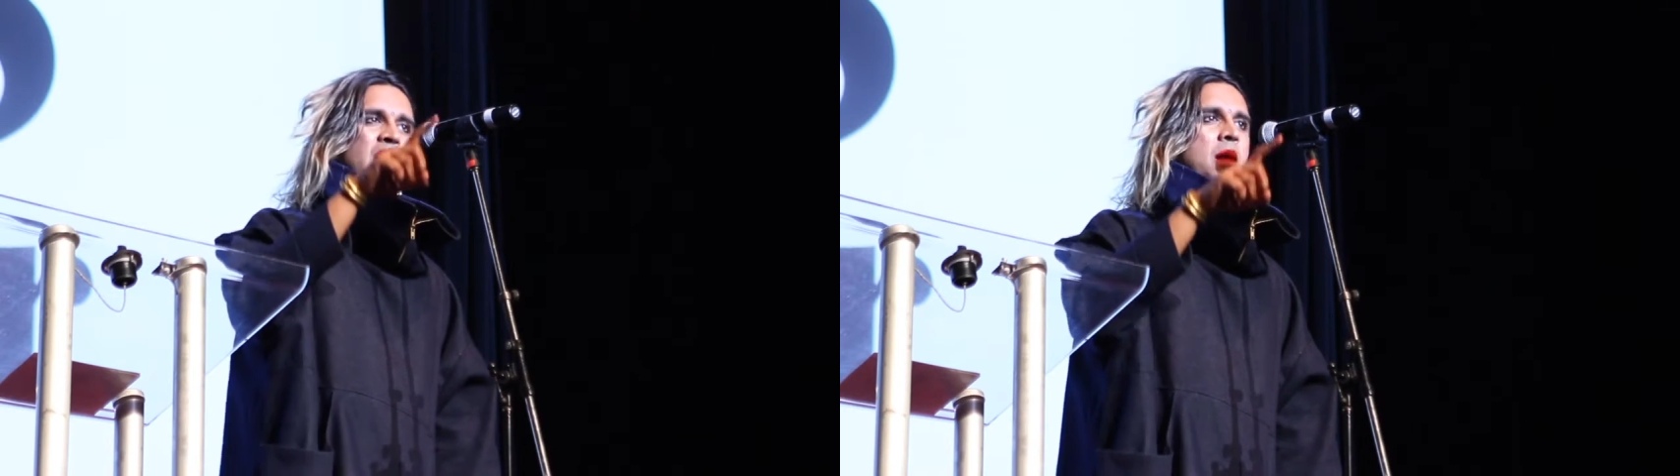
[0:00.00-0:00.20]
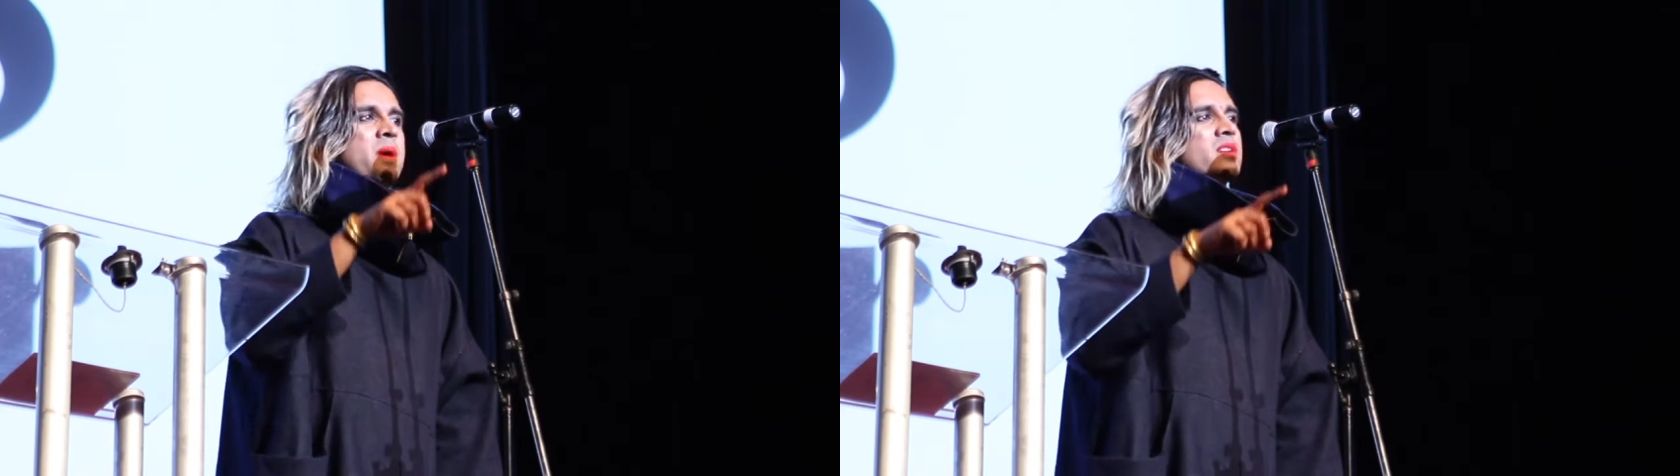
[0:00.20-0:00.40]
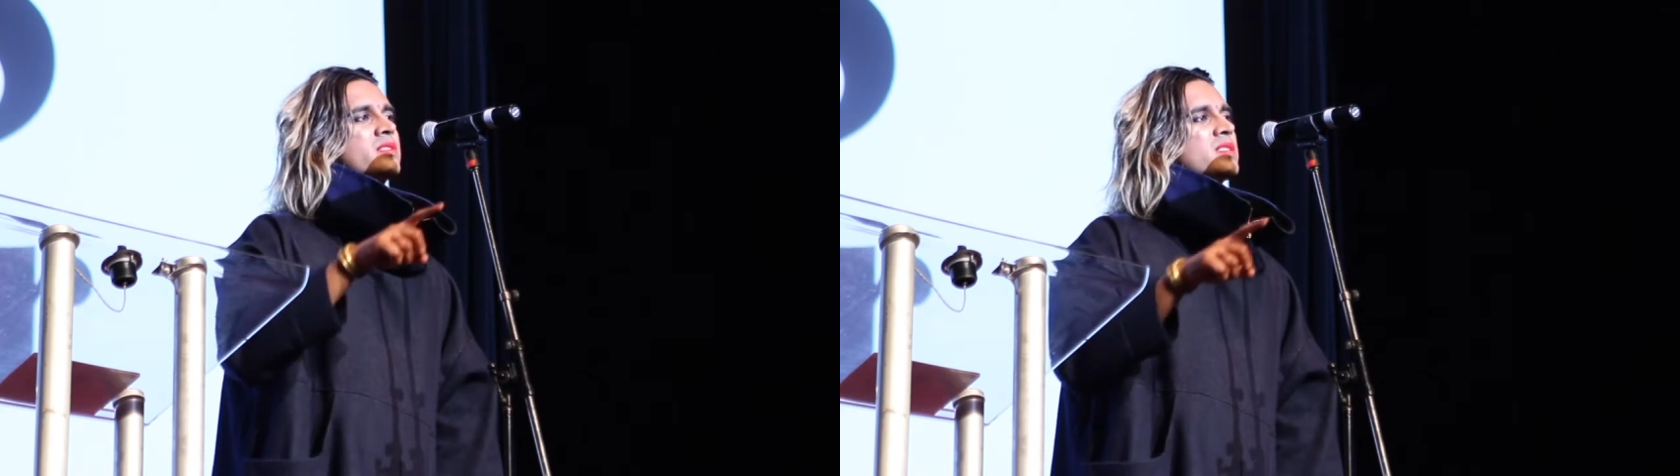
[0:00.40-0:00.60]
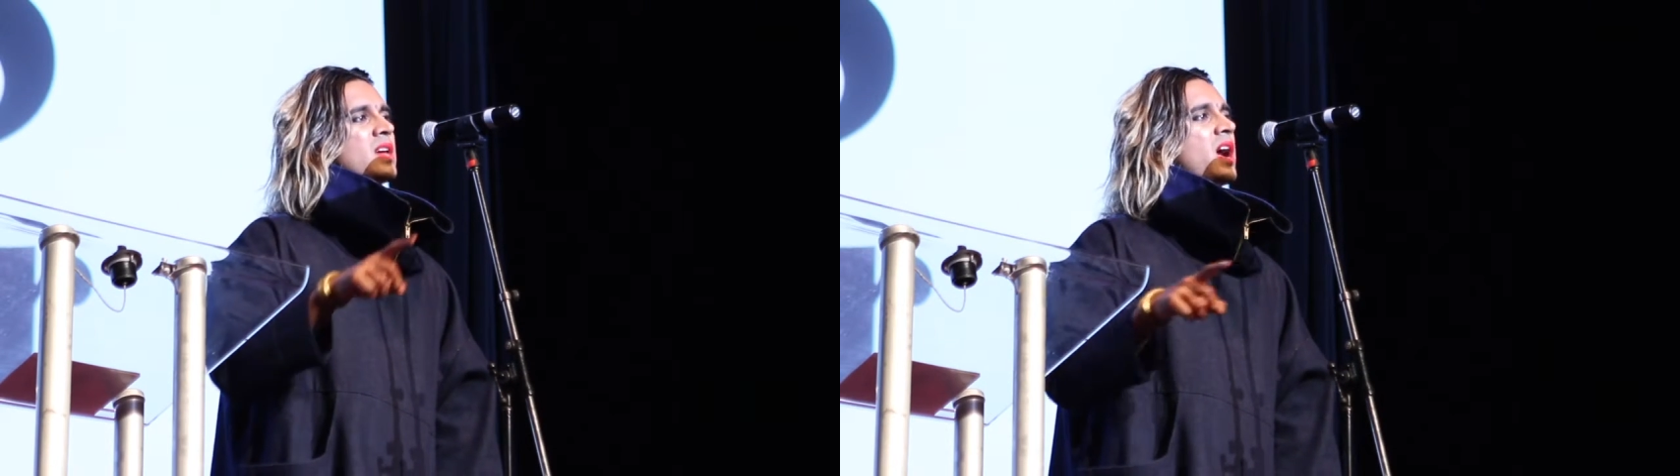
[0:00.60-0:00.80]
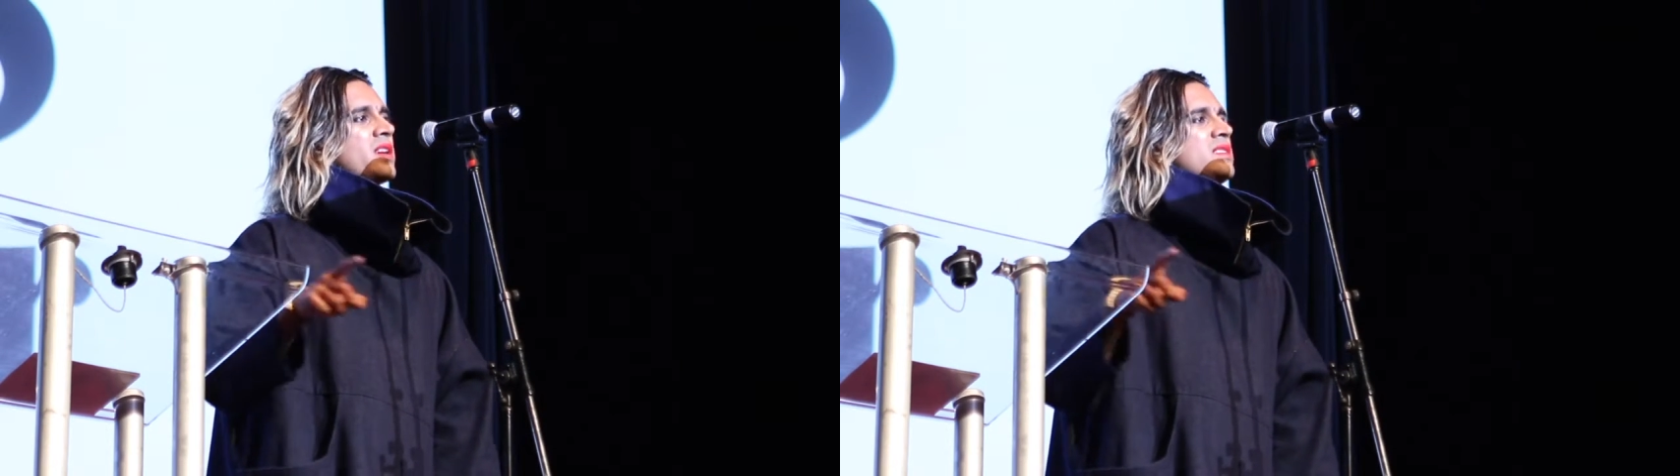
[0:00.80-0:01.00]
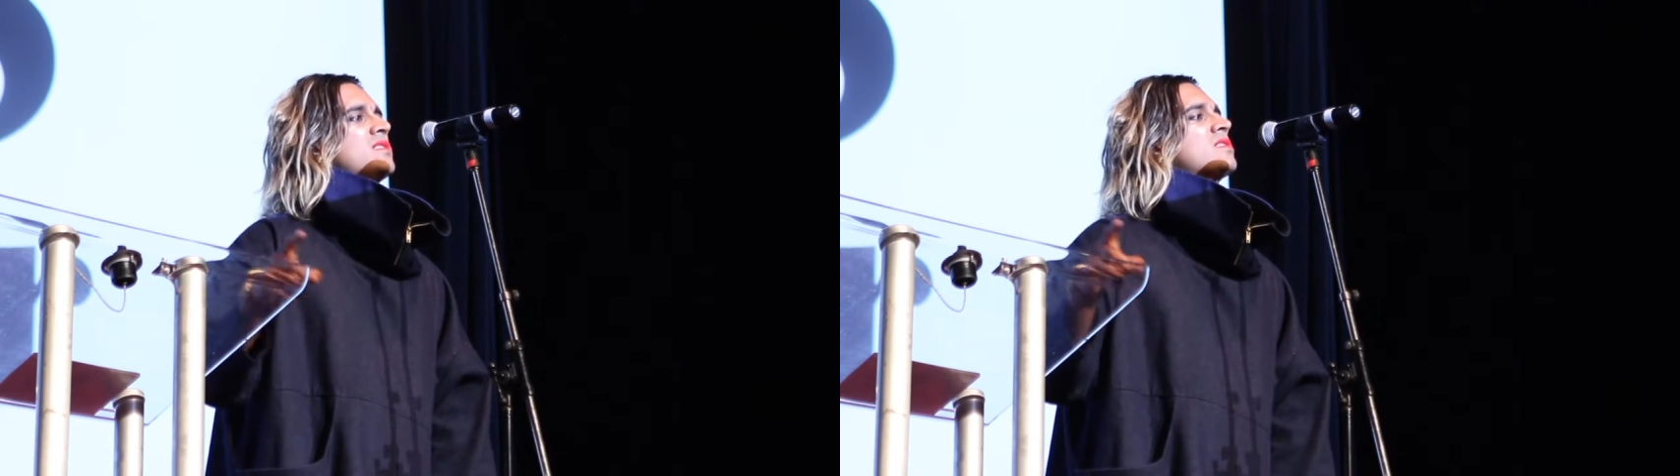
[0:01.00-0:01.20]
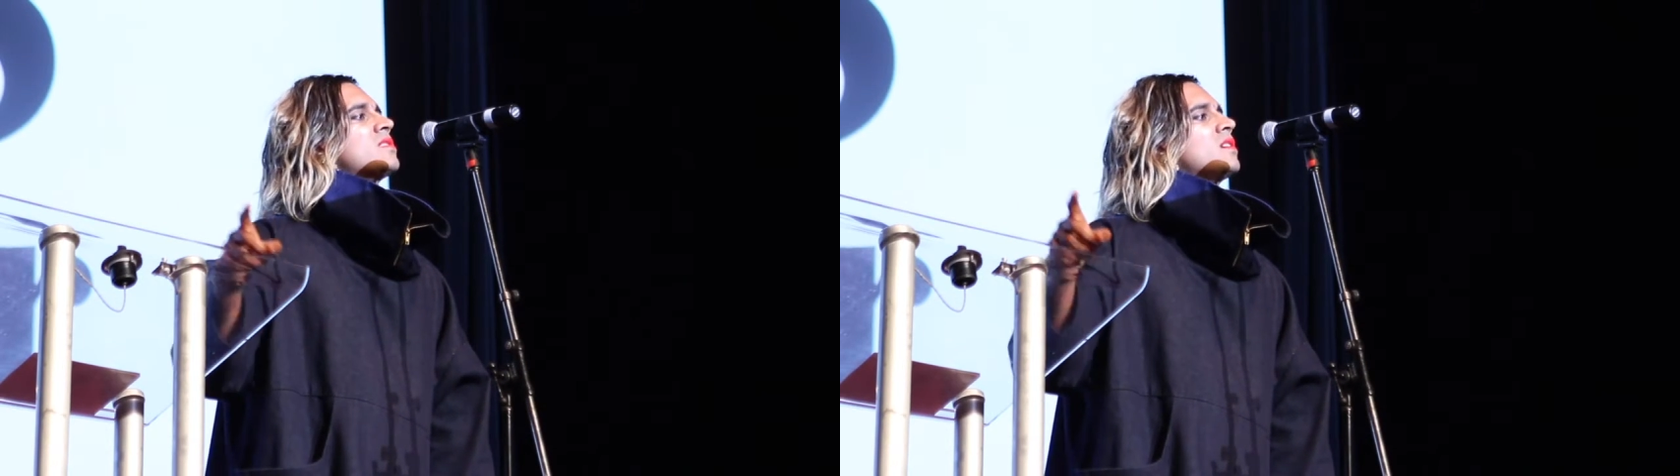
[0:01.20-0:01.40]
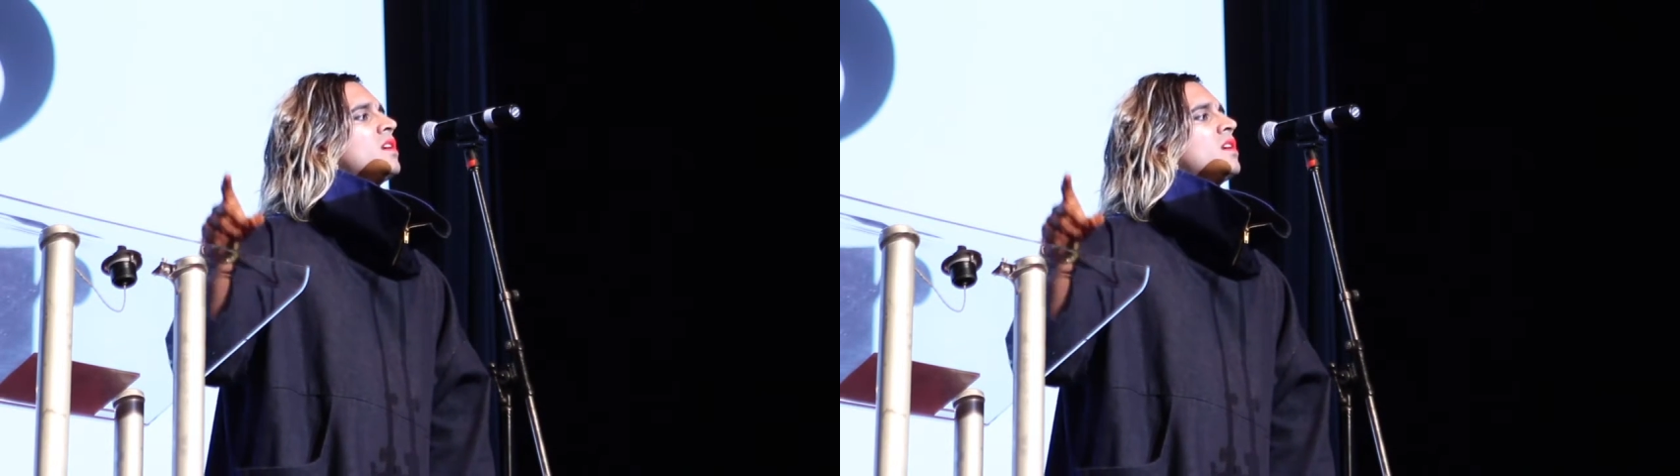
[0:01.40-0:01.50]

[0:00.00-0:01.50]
amongst us.